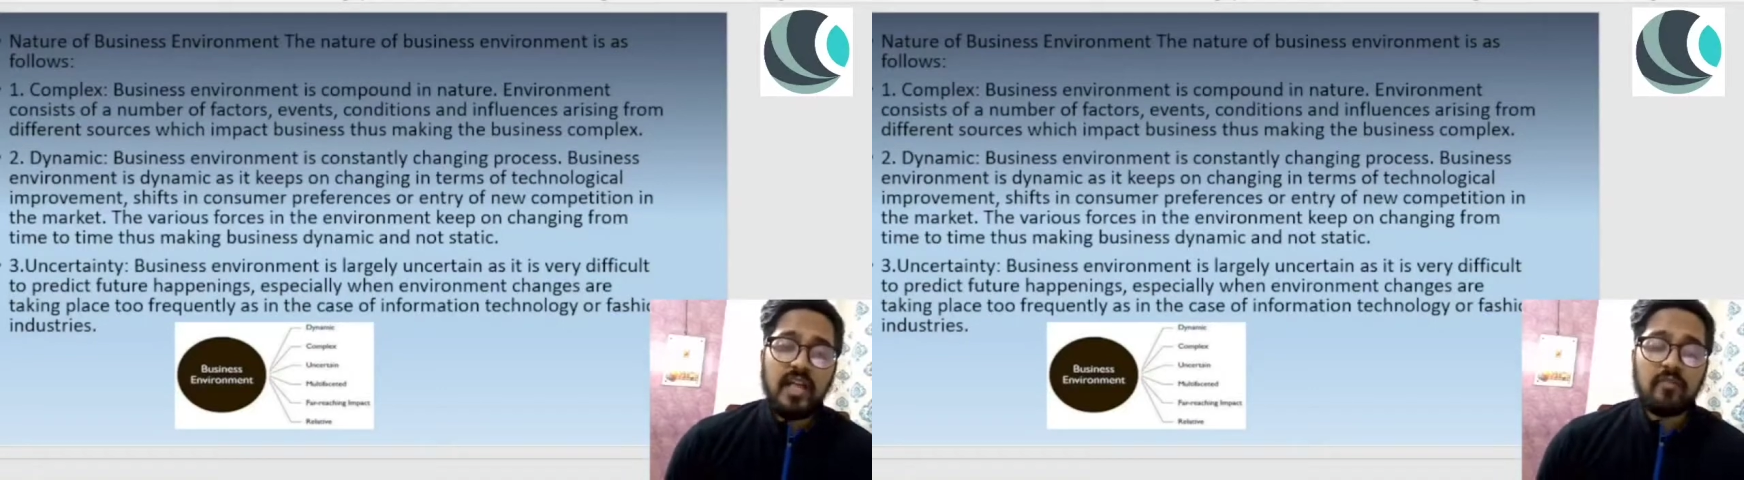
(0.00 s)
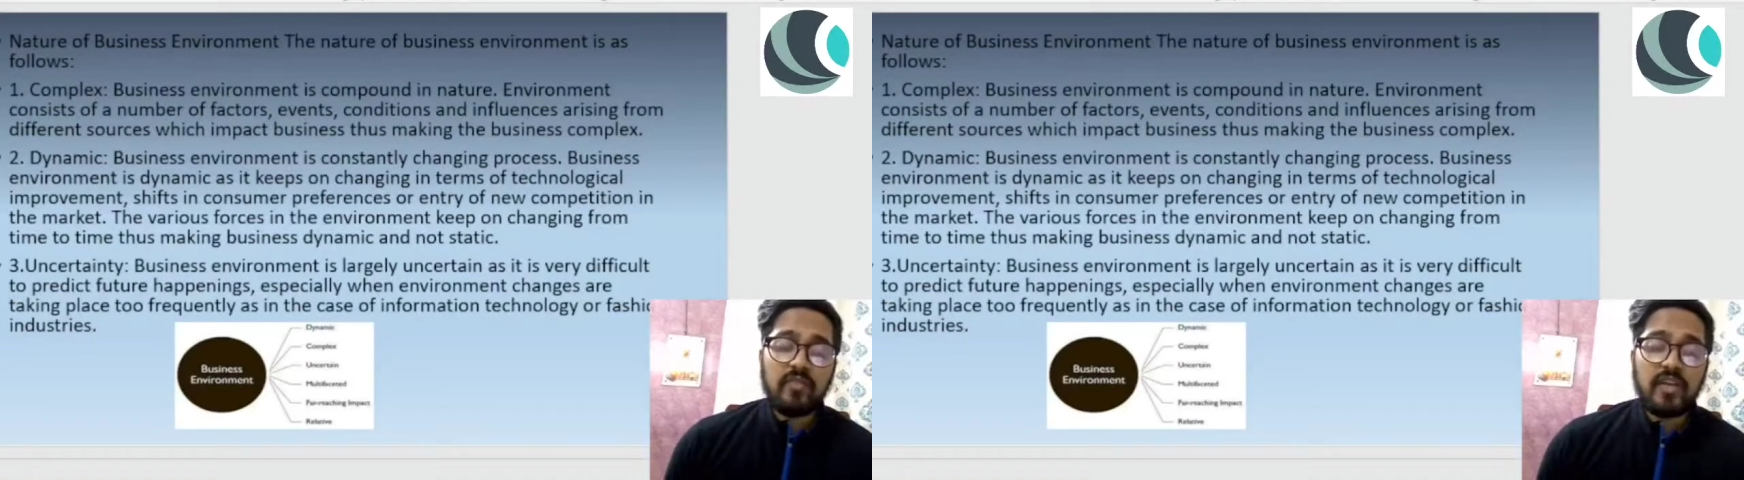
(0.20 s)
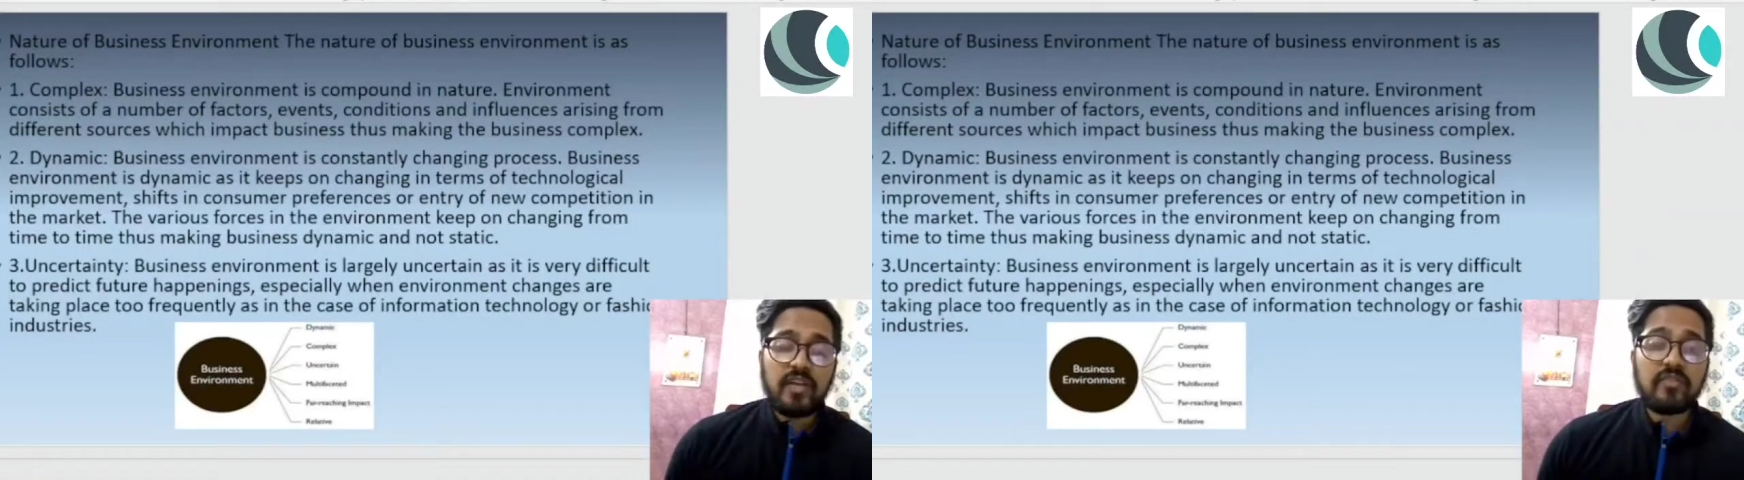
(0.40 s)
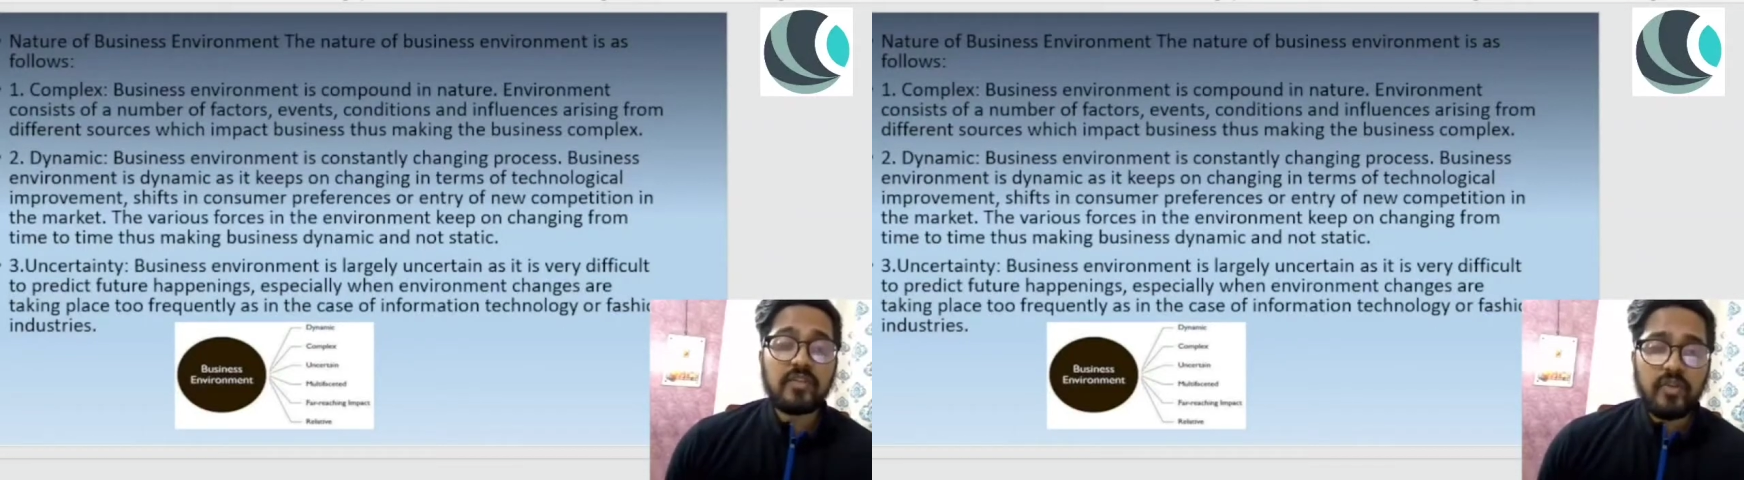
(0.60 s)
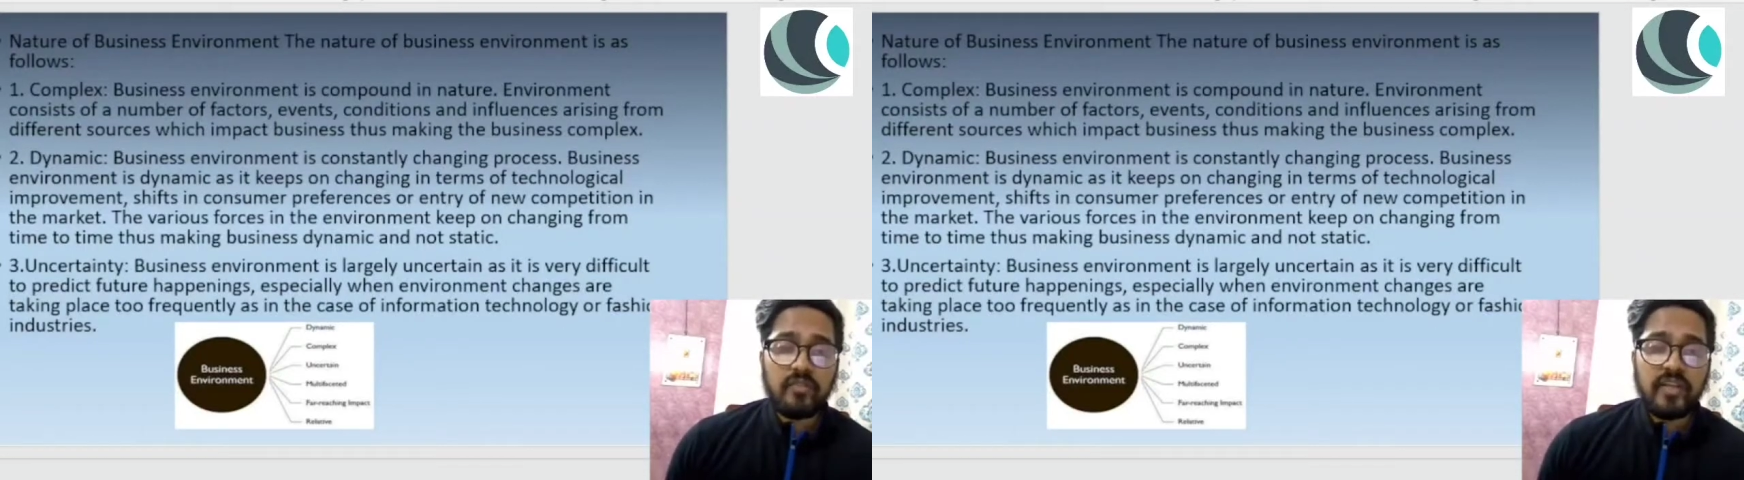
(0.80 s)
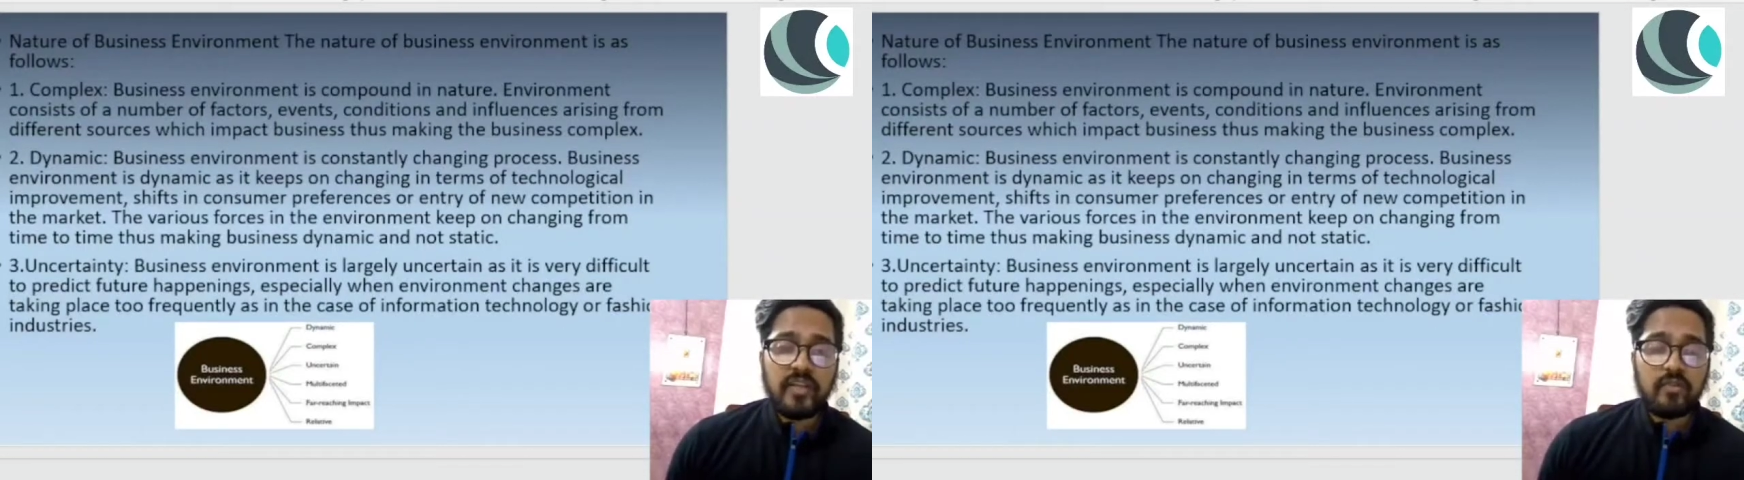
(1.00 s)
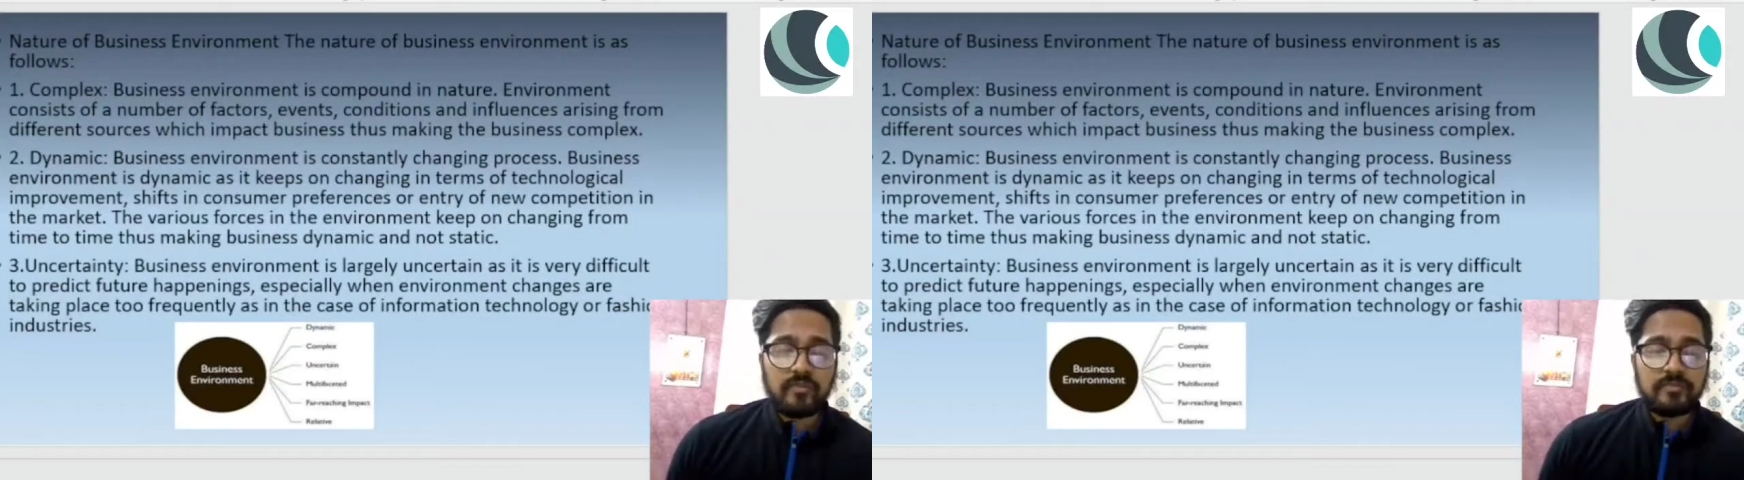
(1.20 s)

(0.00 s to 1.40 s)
we are doing very good.